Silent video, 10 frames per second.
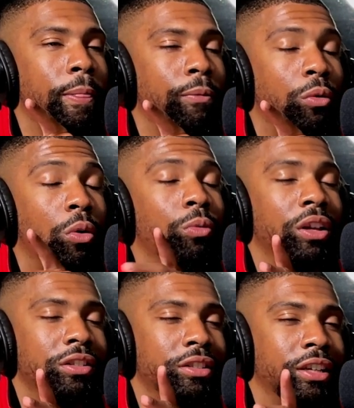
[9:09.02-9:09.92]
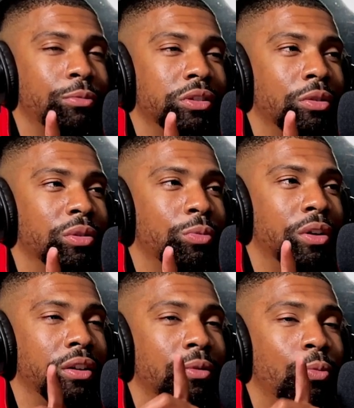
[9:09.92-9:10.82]
Or let's just say, we'll start with the
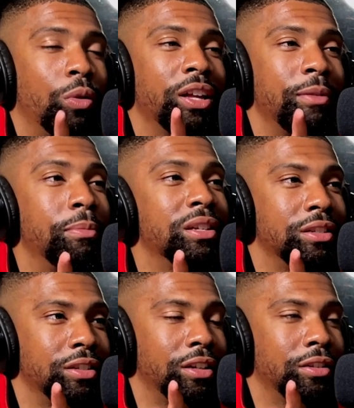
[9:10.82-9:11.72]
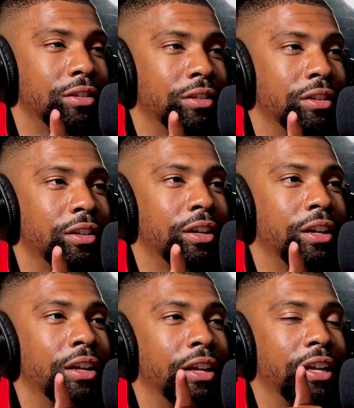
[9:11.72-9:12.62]
one. One, he misses it.
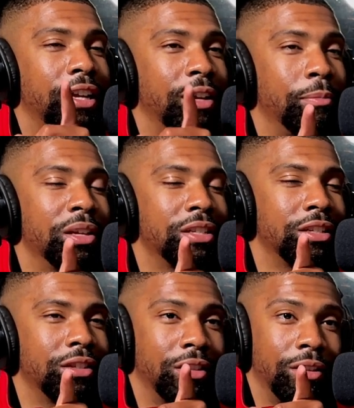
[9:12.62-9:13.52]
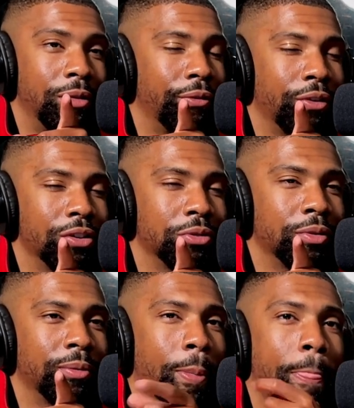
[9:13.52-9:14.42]
He misses it the first
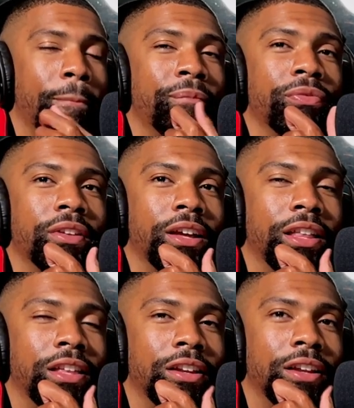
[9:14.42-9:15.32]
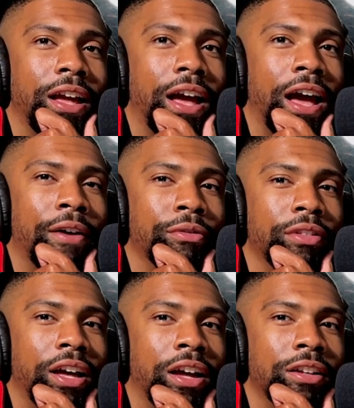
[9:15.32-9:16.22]
one. And then after
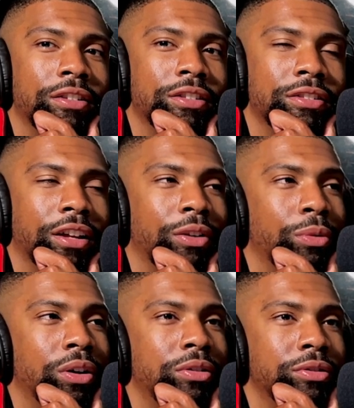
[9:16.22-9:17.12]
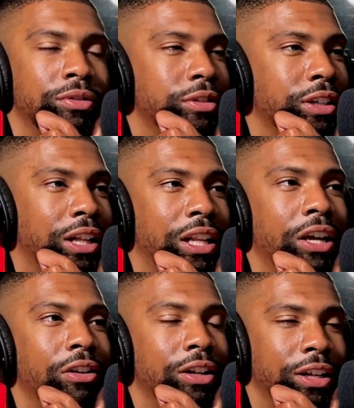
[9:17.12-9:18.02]
that, it's like, well,
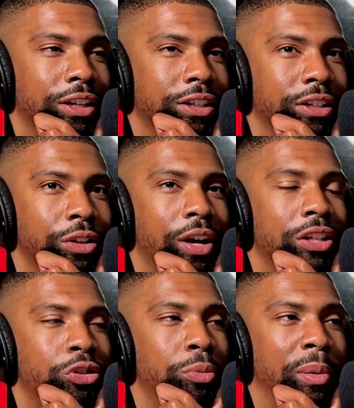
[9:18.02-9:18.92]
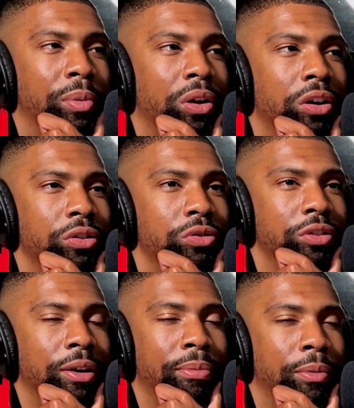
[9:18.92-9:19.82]
clearly you had two people on you, so
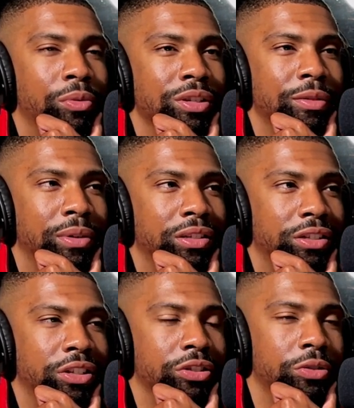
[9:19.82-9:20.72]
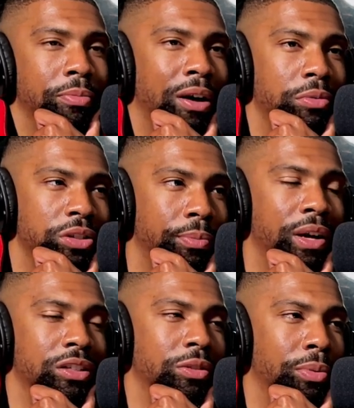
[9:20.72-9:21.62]
that probably wasn't the best decision. You probably should
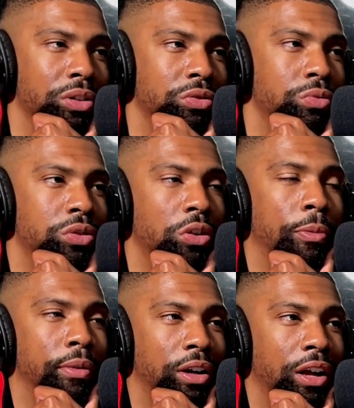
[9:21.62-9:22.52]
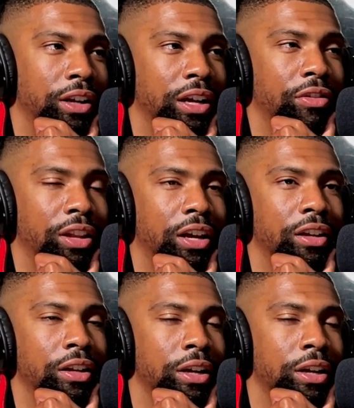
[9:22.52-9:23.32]
pass it to the person who's open, cutting down the lane.